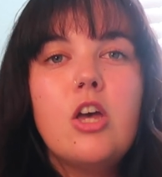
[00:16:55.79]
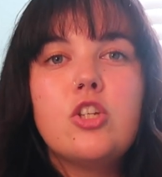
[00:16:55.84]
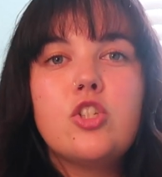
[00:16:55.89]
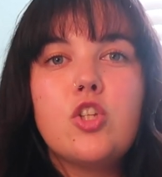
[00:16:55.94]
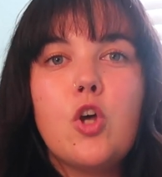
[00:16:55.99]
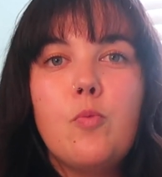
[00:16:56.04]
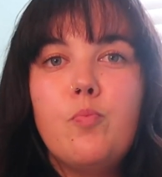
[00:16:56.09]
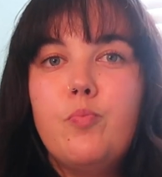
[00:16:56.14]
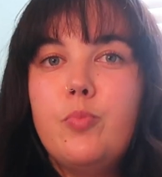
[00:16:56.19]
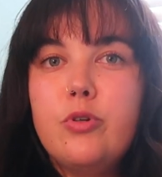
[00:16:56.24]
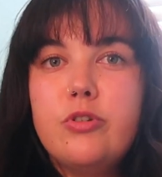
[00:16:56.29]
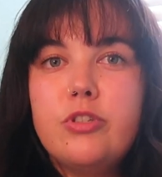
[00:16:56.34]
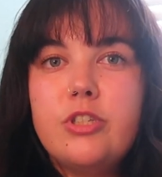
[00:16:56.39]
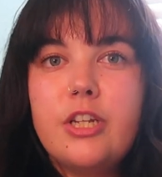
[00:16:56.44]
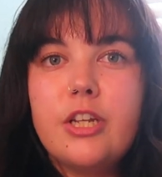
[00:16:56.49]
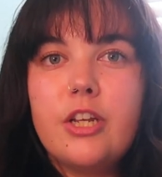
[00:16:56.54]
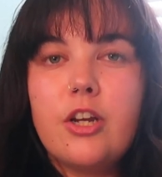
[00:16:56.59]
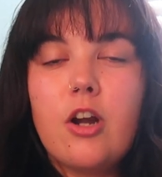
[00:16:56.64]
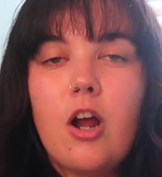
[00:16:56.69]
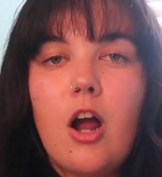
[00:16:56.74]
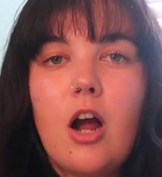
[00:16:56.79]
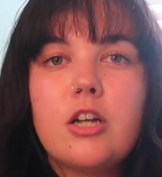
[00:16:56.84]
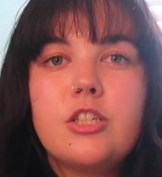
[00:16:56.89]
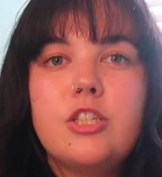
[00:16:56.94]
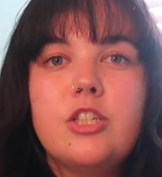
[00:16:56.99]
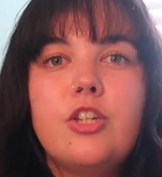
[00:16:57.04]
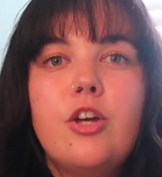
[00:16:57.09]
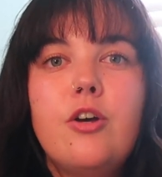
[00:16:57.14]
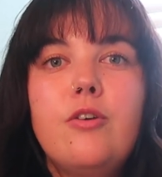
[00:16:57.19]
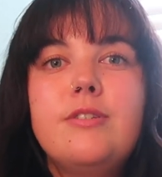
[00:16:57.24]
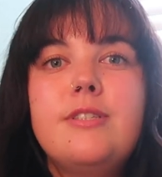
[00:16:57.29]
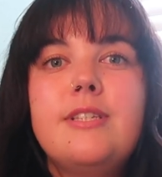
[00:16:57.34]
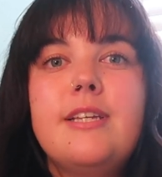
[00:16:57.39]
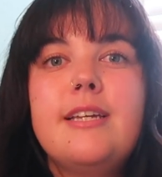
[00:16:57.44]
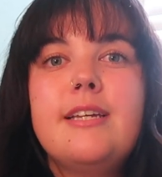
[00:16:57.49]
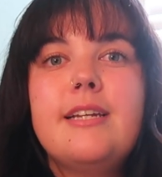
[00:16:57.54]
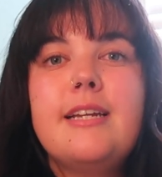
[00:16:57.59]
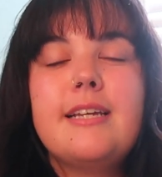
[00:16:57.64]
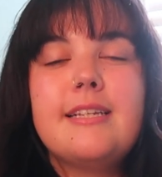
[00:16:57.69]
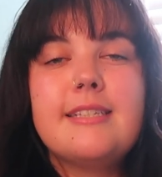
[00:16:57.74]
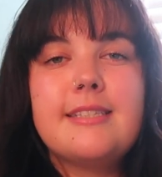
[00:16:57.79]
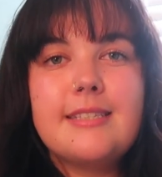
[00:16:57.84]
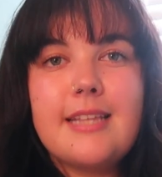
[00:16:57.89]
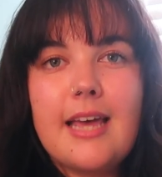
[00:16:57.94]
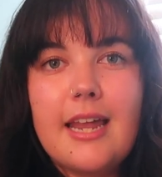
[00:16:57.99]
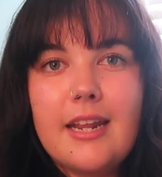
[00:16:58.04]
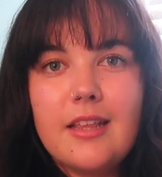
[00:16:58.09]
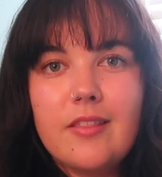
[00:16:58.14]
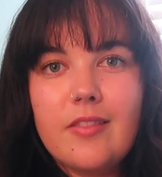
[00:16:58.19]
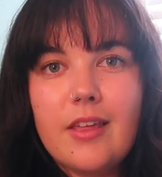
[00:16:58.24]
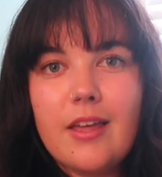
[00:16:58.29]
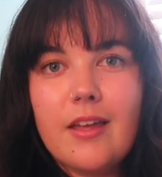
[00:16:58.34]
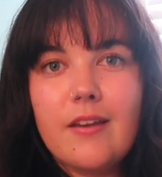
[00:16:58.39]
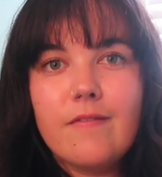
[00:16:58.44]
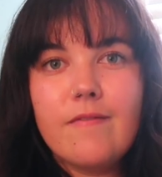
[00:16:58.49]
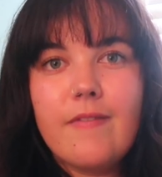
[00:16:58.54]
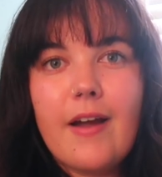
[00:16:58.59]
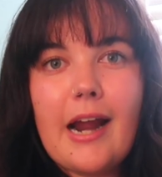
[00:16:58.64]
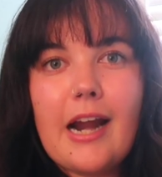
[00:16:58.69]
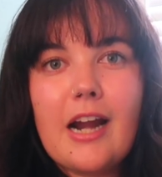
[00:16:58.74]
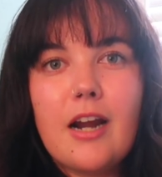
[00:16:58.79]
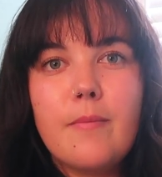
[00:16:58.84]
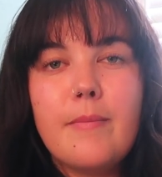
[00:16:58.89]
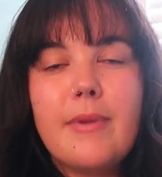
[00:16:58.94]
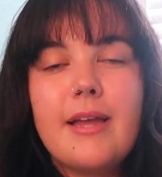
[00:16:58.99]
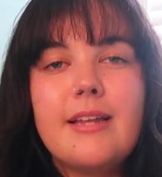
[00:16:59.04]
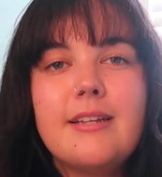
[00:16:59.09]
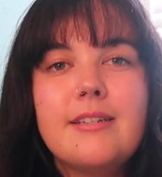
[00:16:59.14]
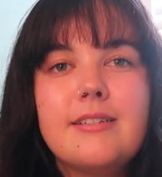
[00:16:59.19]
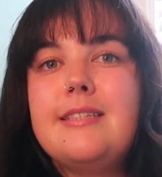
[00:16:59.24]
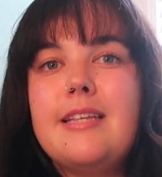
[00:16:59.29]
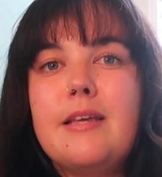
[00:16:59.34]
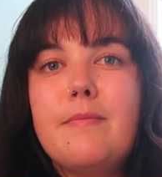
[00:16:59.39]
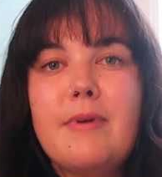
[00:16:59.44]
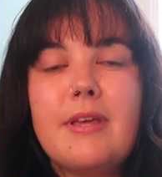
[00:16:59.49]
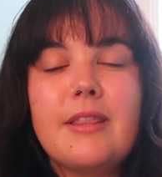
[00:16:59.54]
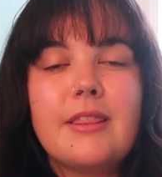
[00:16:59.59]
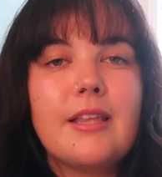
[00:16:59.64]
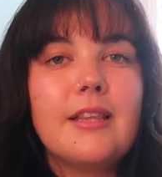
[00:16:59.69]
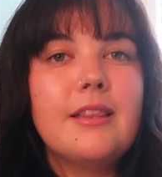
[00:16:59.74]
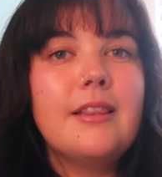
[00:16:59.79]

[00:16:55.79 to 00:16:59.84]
So boosting your oxytocin, setting the environment, dimming the